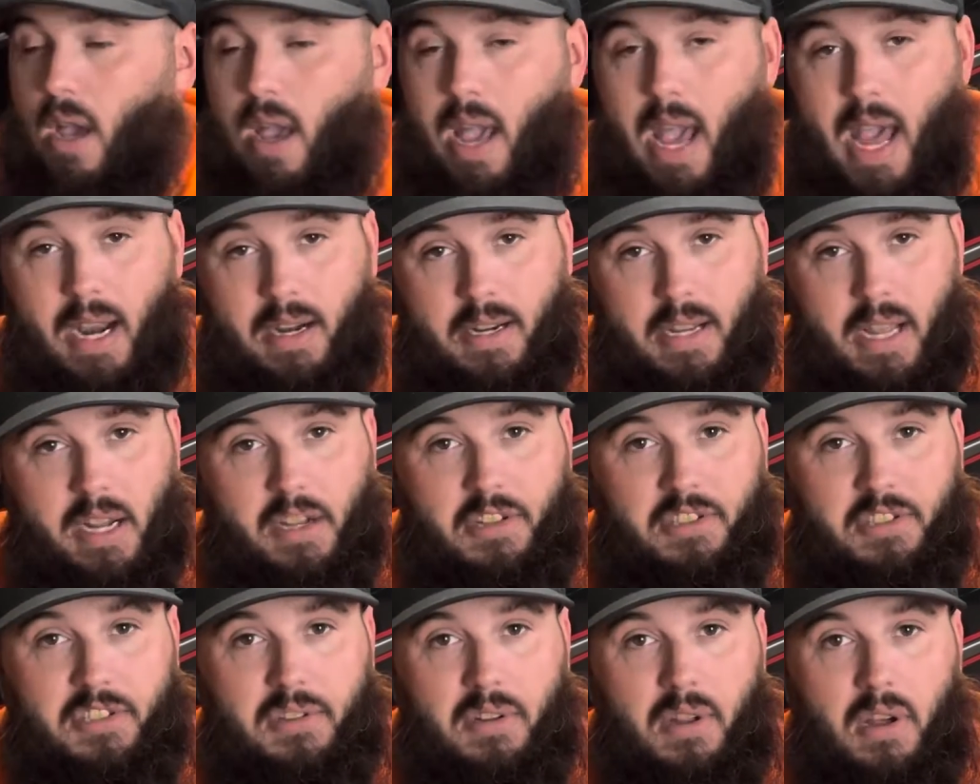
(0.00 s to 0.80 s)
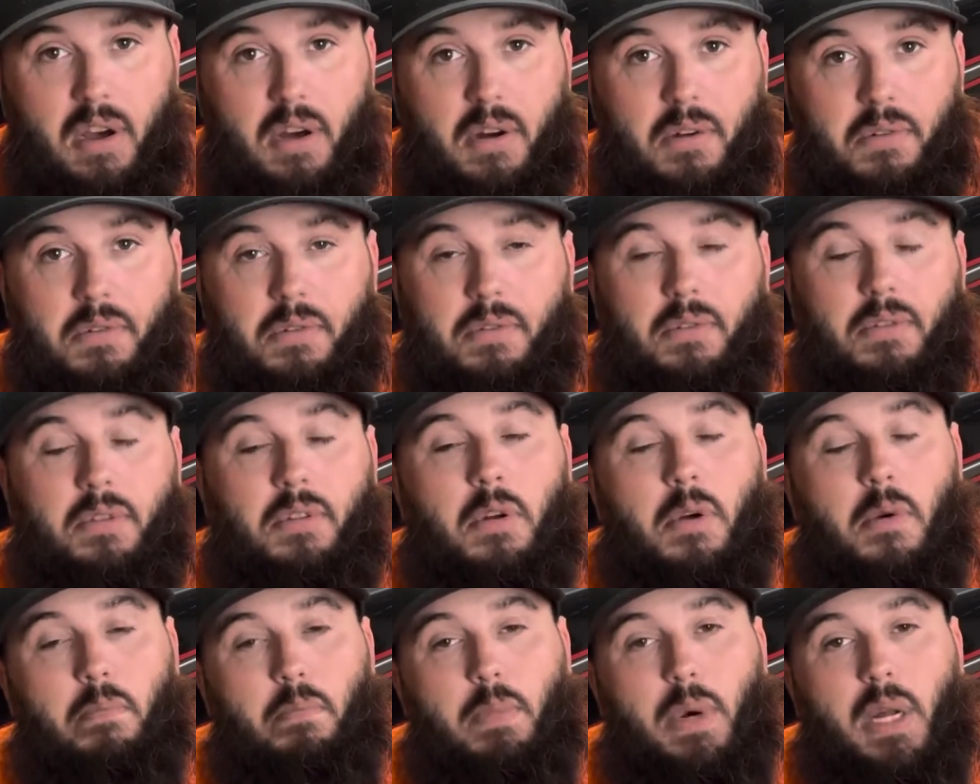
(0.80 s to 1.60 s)
Had to take it slow,
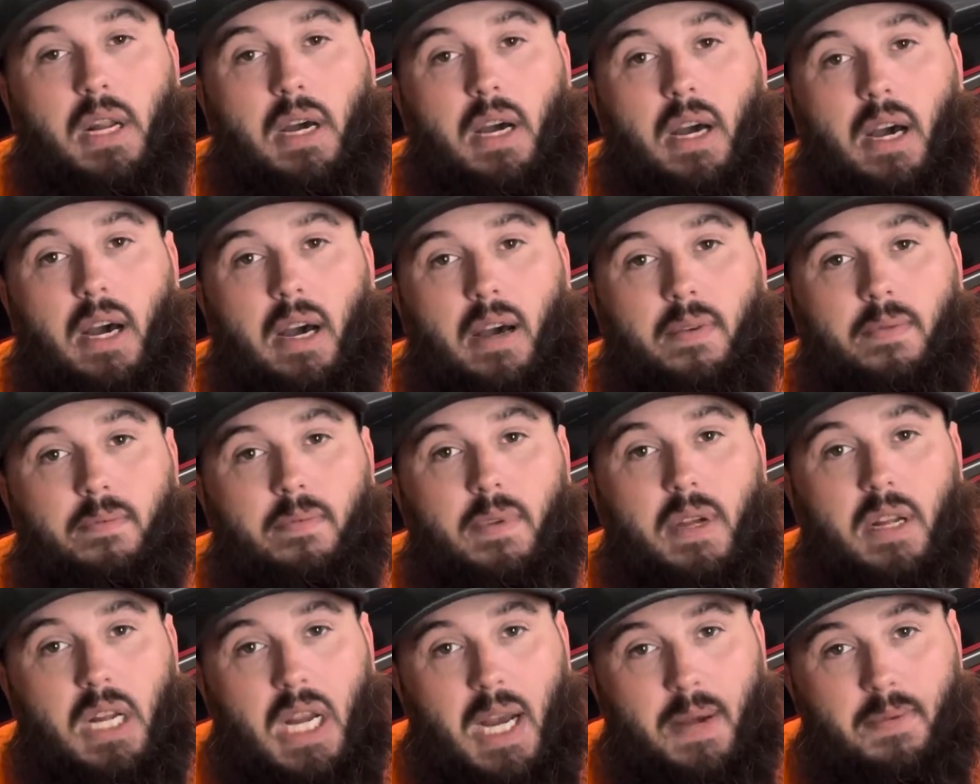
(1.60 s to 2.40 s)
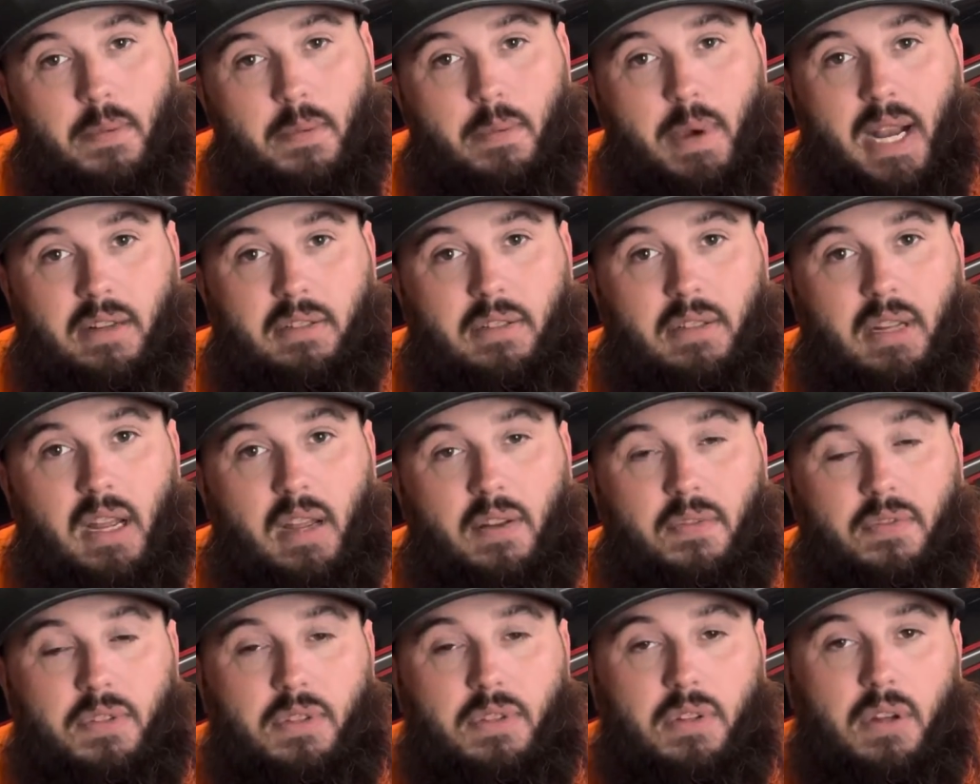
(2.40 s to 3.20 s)
but it got me back
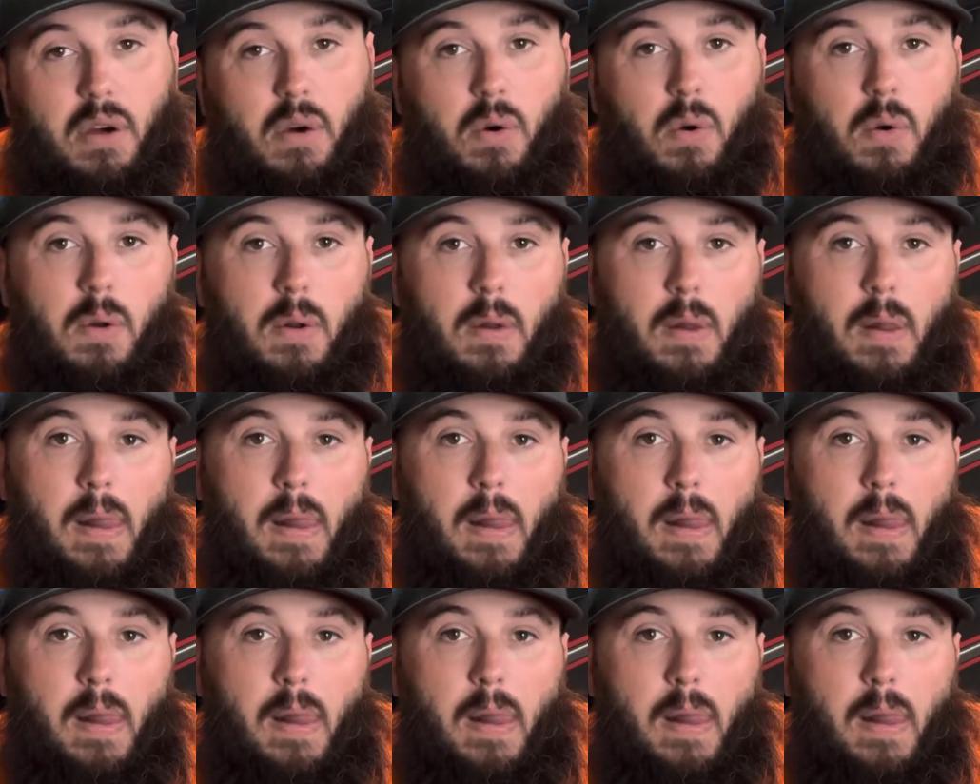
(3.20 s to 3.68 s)
safe. So